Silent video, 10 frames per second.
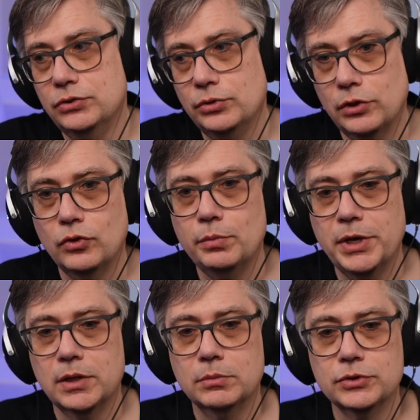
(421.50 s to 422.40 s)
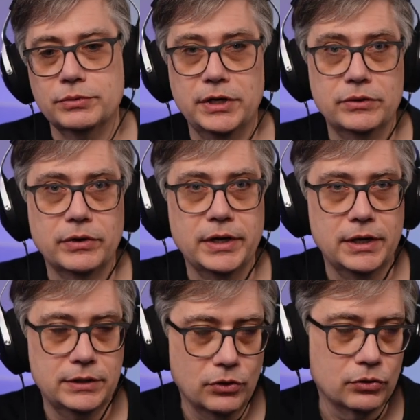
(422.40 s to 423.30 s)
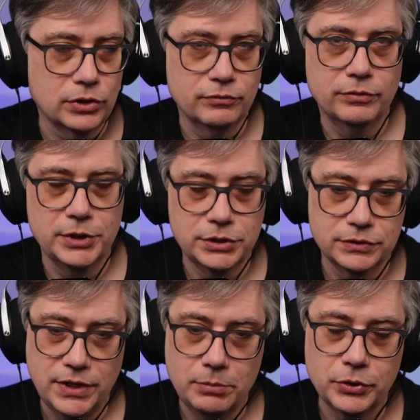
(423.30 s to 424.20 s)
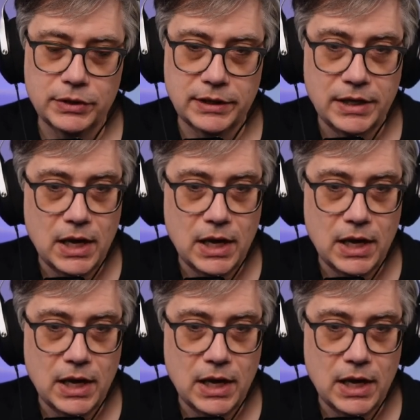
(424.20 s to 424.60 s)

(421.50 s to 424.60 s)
to the Dolby Atmos renderer and the audio information separately.